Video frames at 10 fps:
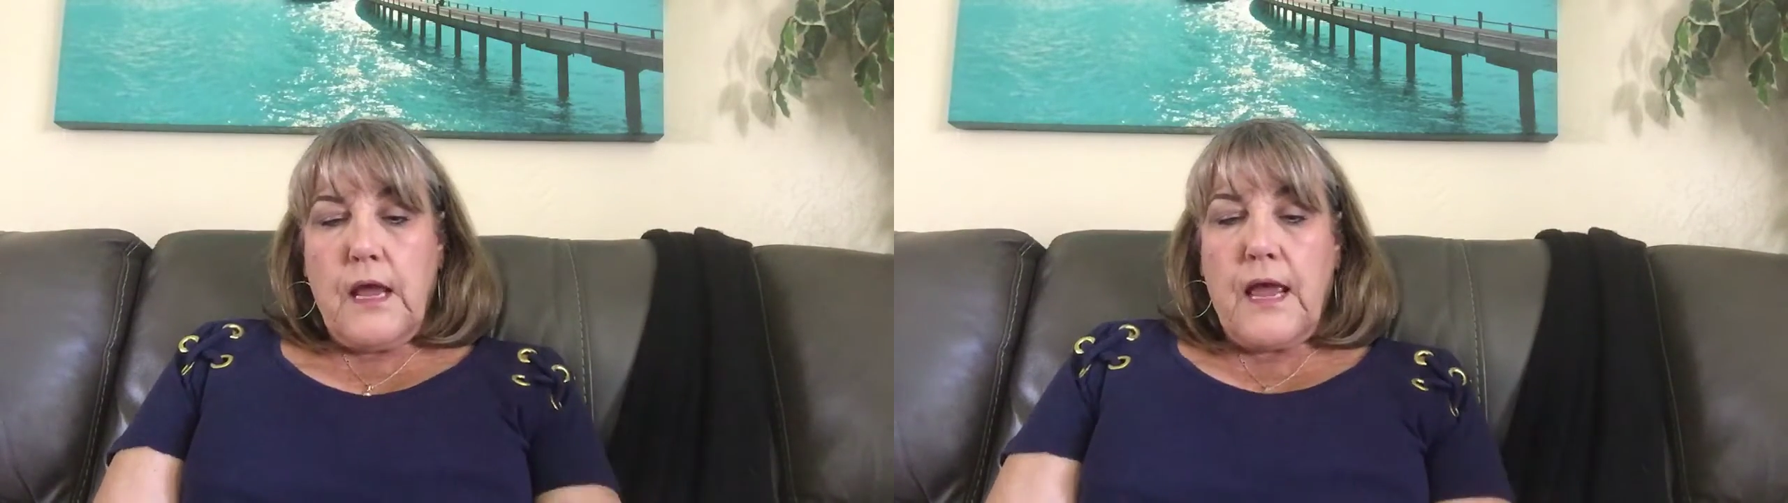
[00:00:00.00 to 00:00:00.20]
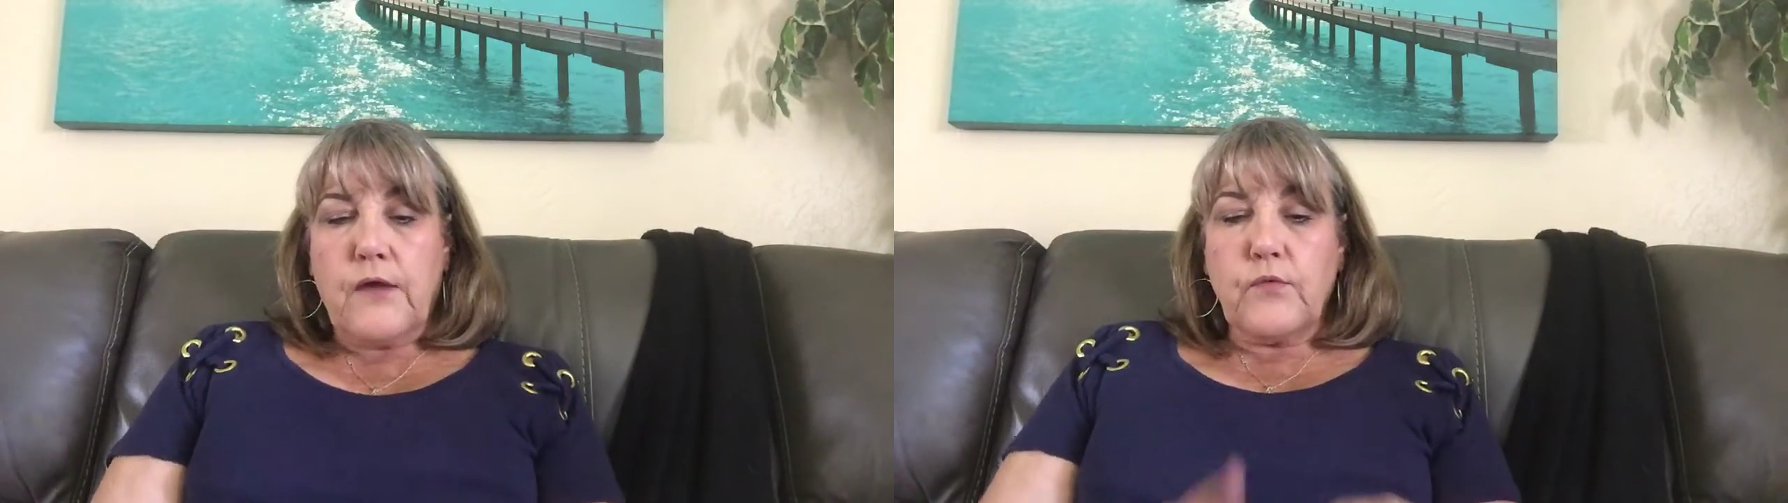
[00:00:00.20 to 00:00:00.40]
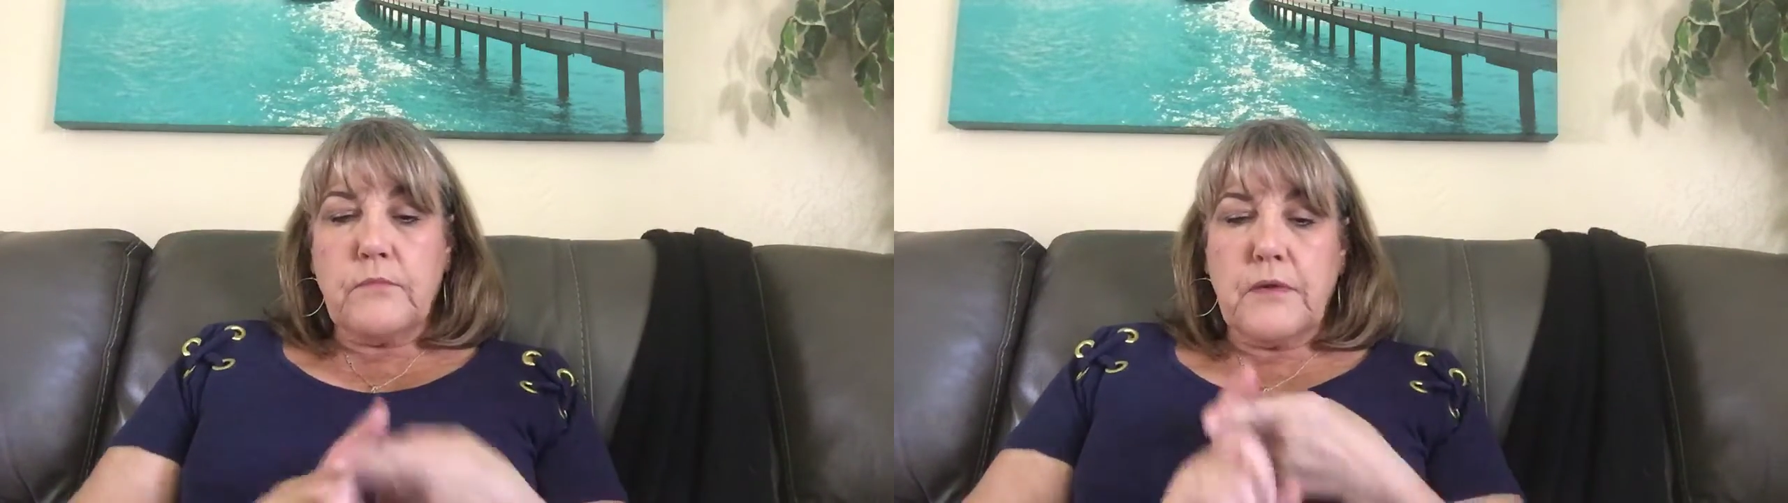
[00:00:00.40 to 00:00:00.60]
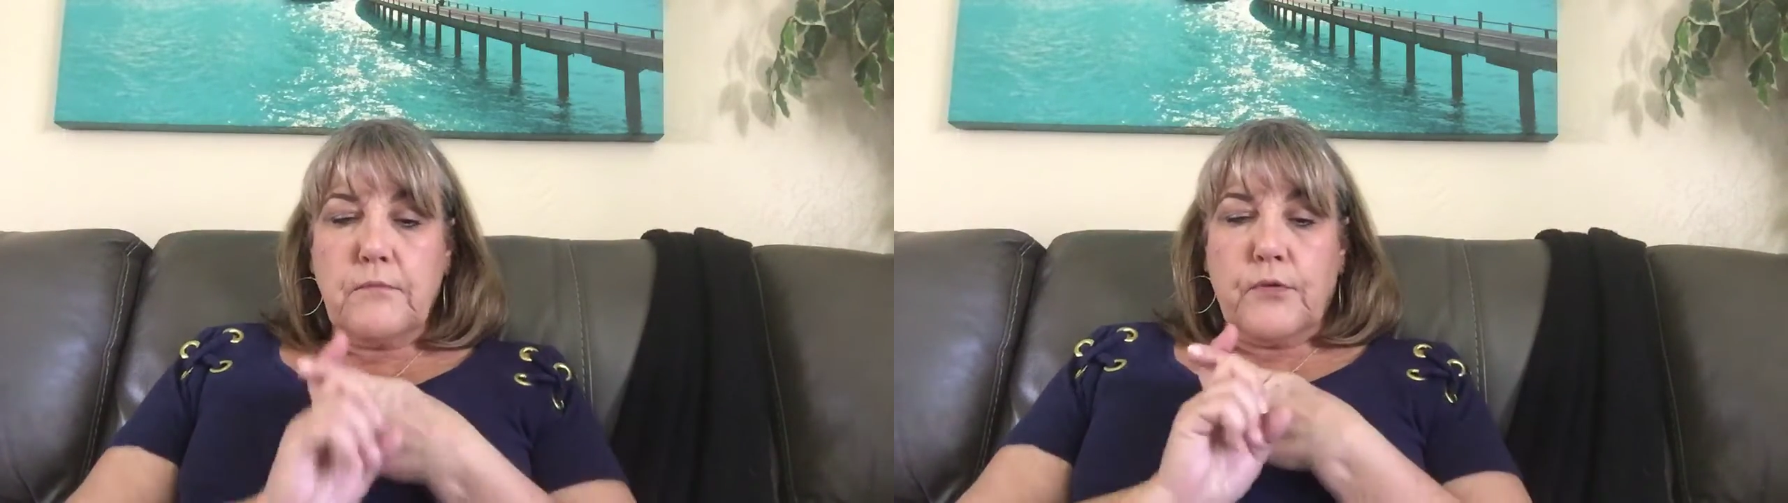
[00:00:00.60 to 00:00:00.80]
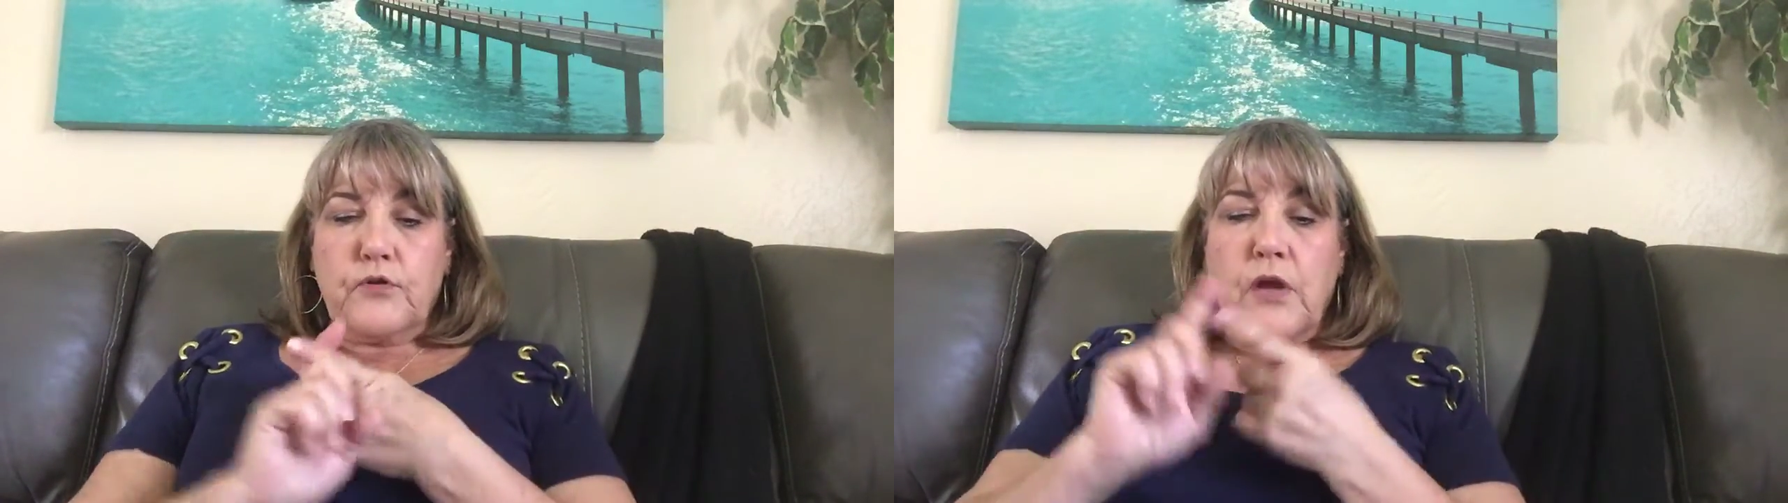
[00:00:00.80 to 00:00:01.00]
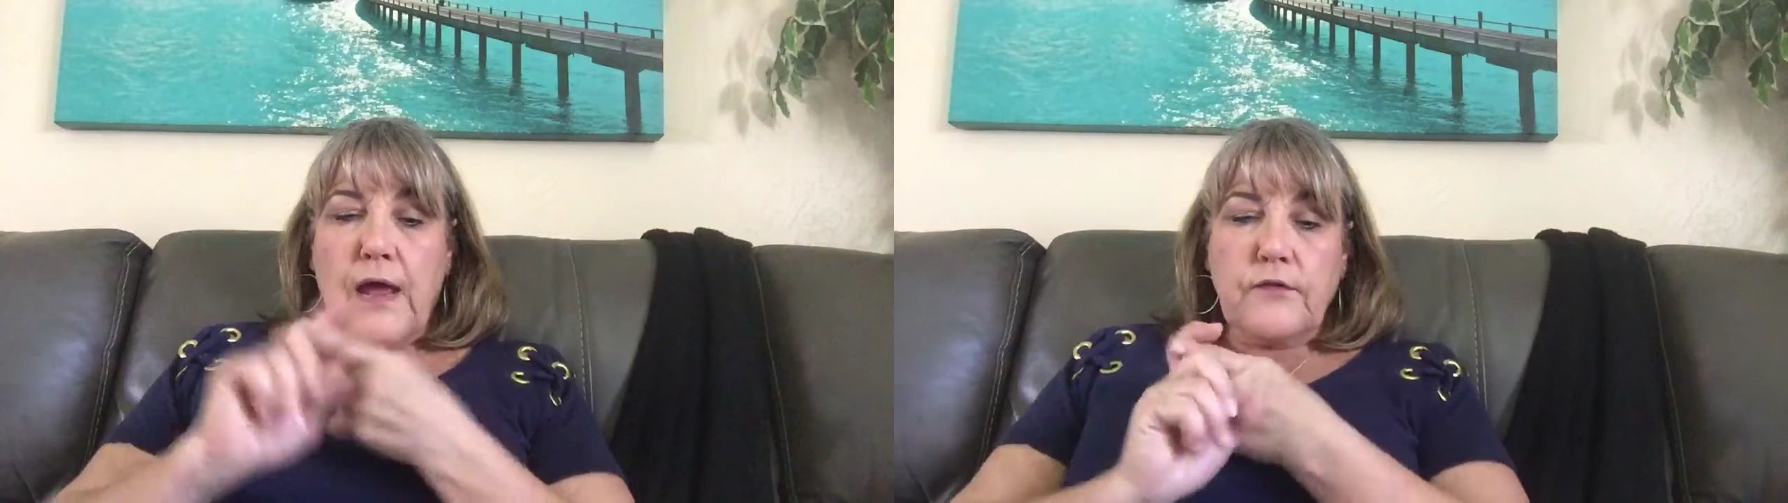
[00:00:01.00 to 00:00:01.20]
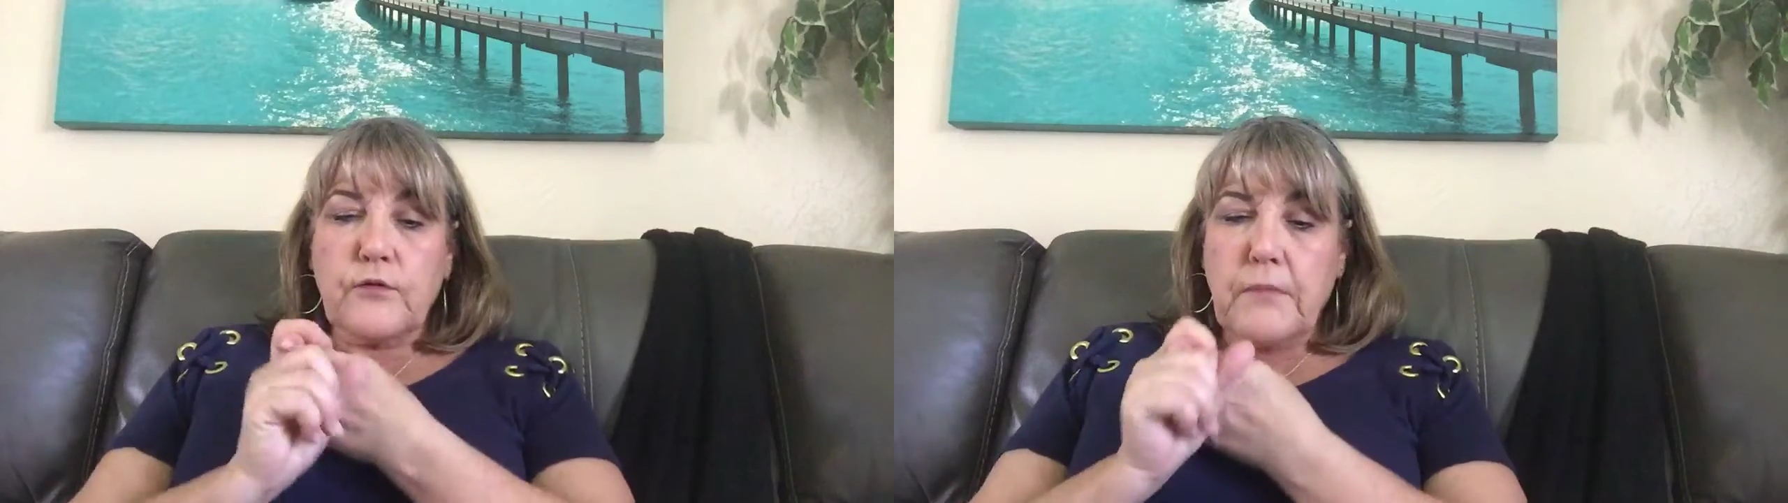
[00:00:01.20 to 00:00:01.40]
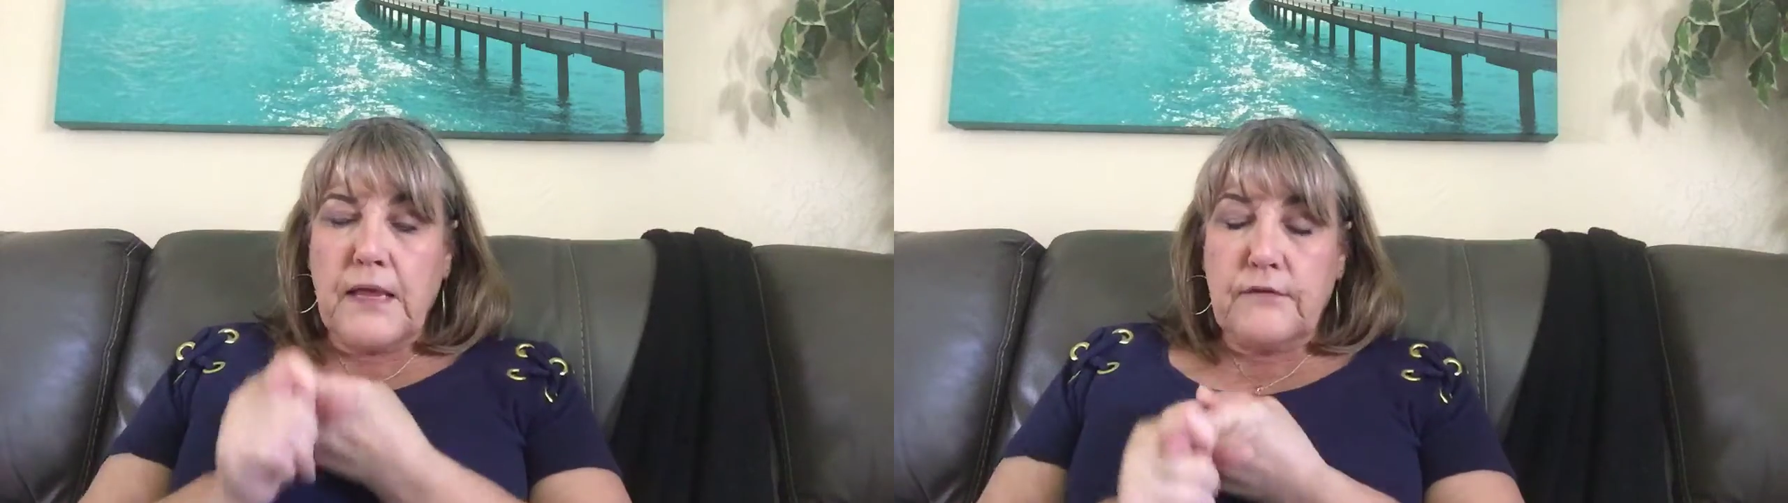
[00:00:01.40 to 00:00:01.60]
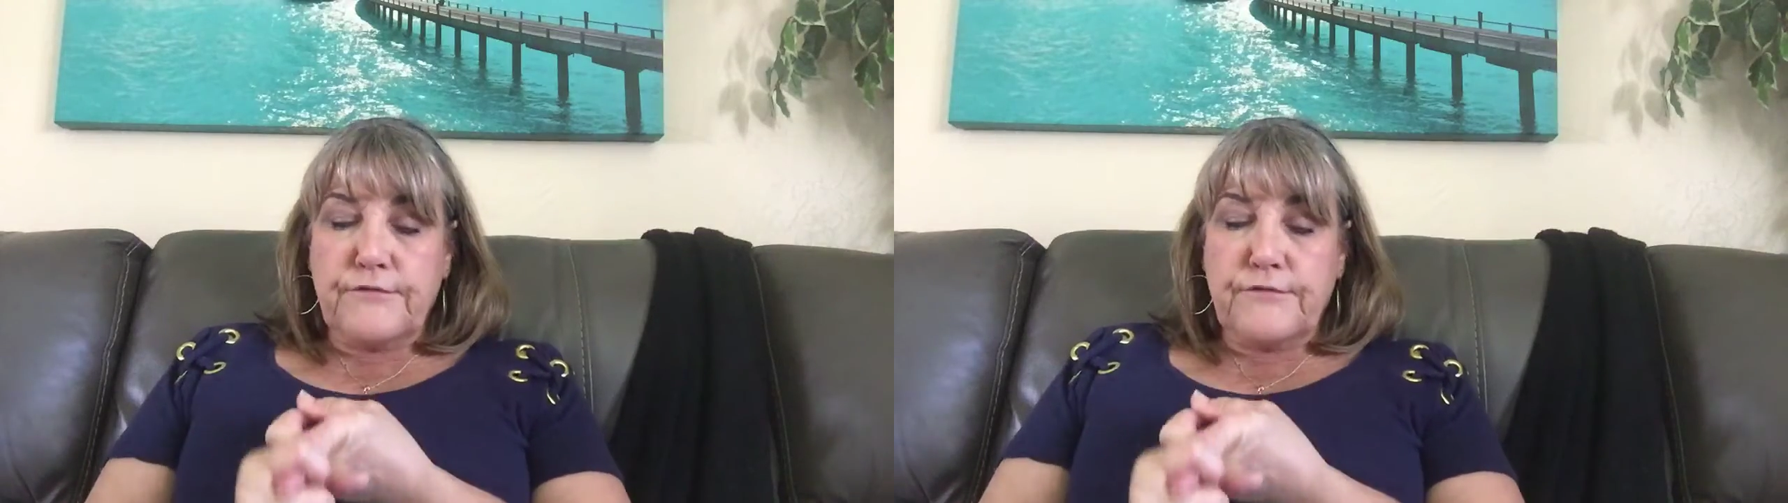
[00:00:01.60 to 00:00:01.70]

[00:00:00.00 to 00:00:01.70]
And remember, Tyler made a